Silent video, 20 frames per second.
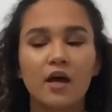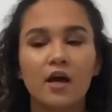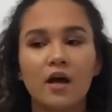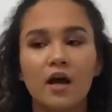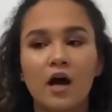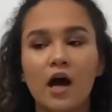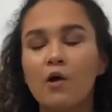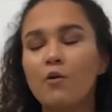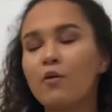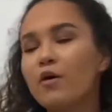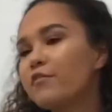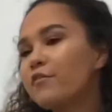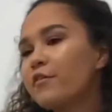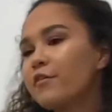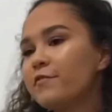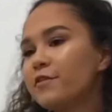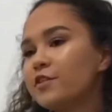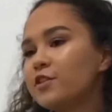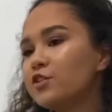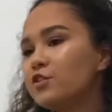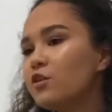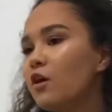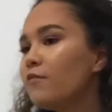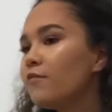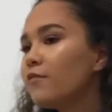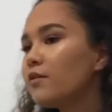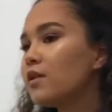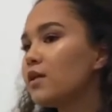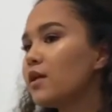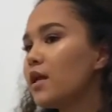However, if it's not
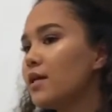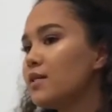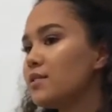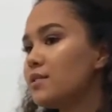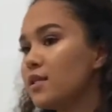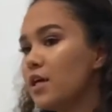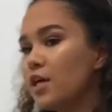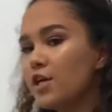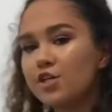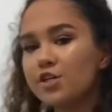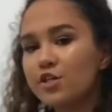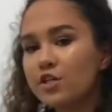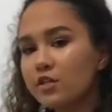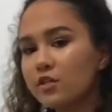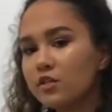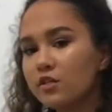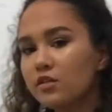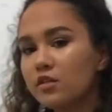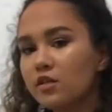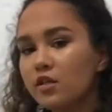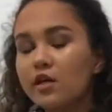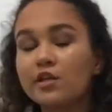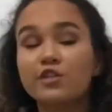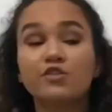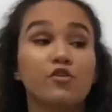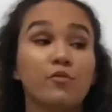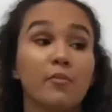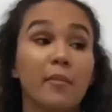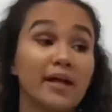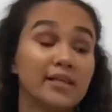villainization, it's
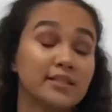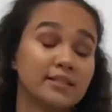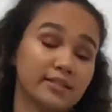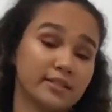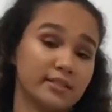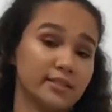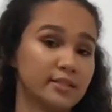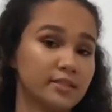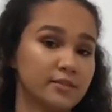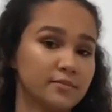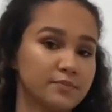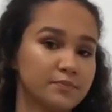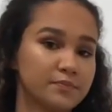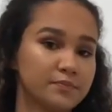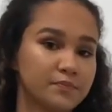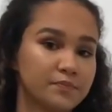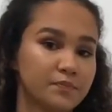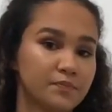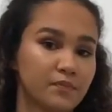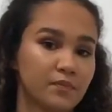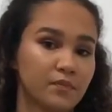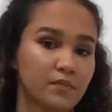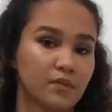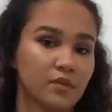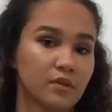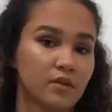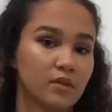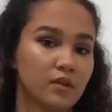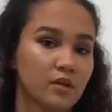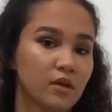romanticism.
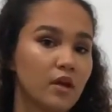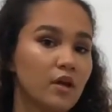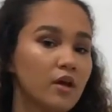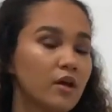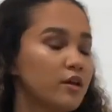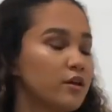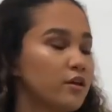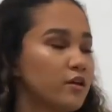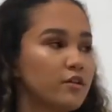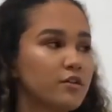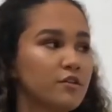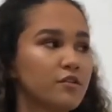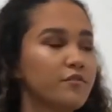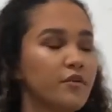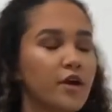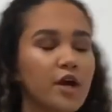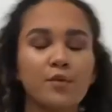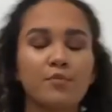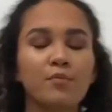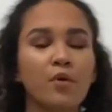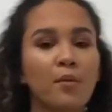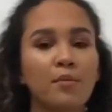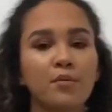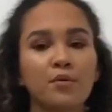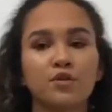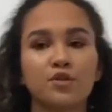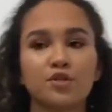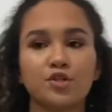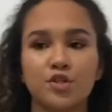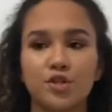Another very
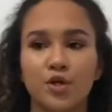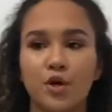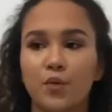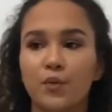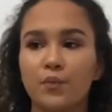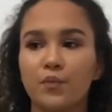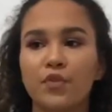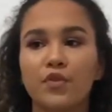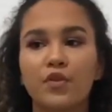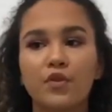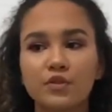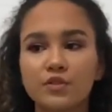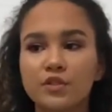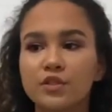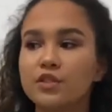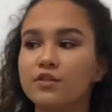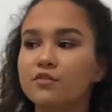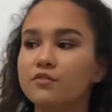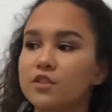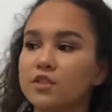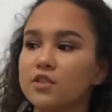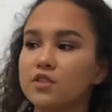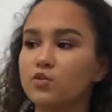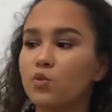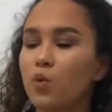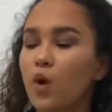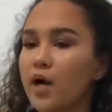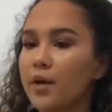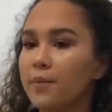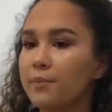popular show, 13 Reasons
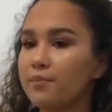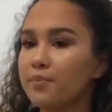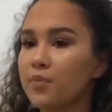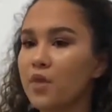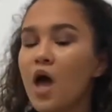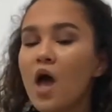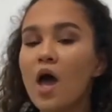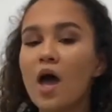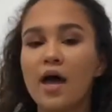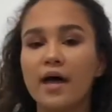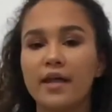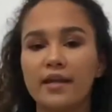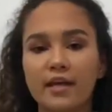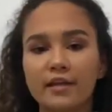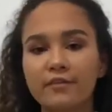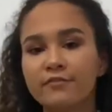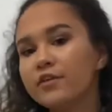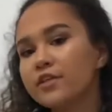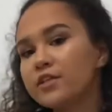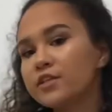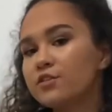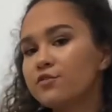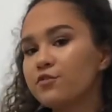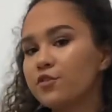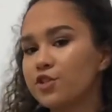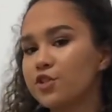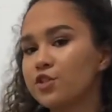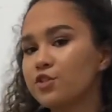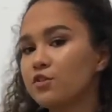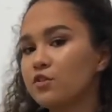Why, a Netflix
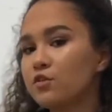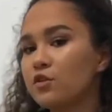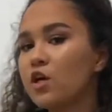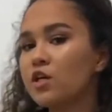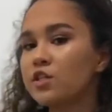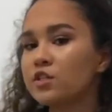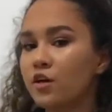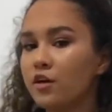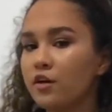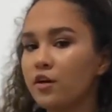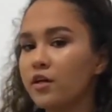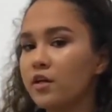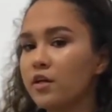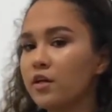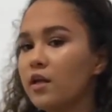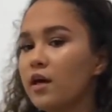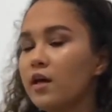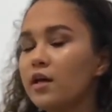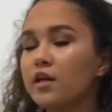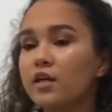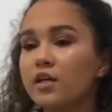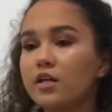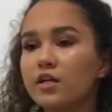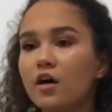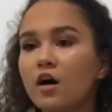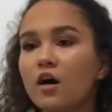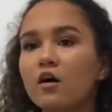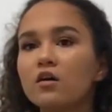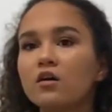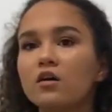original targeted at a
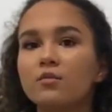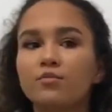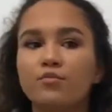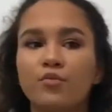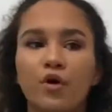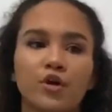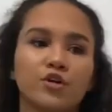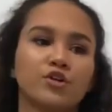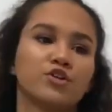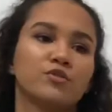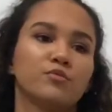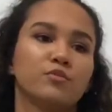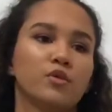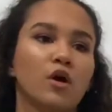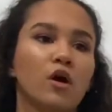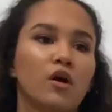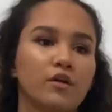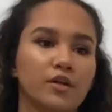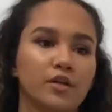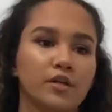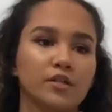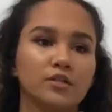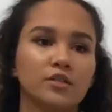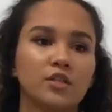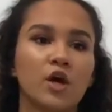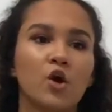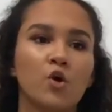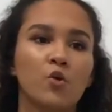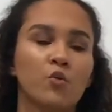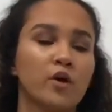young, impressionable audience
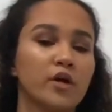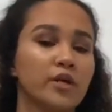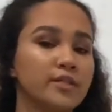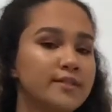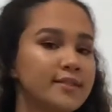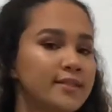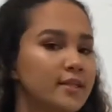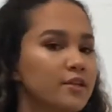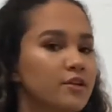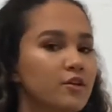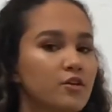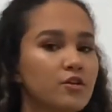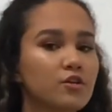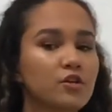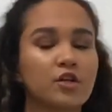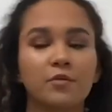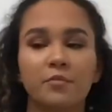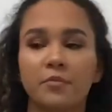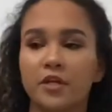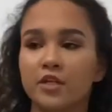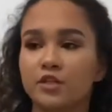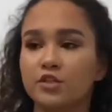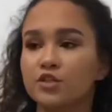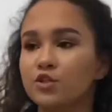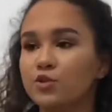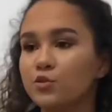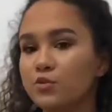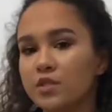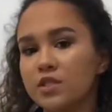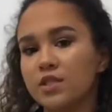where a teen girl committed
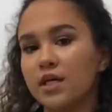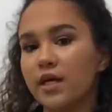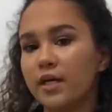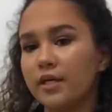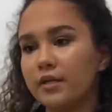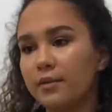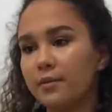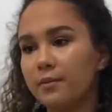suicide.